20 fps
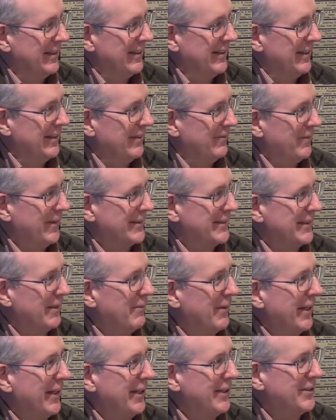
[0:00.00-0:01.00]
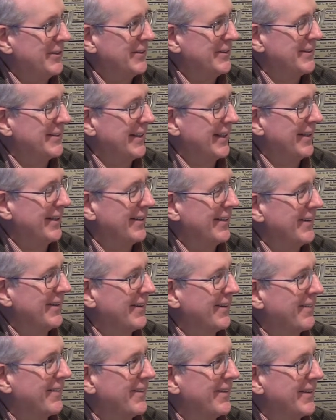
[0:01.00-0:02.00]
but some of the issues there,
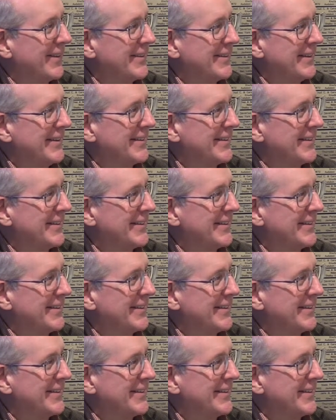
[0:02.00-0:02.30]
of course,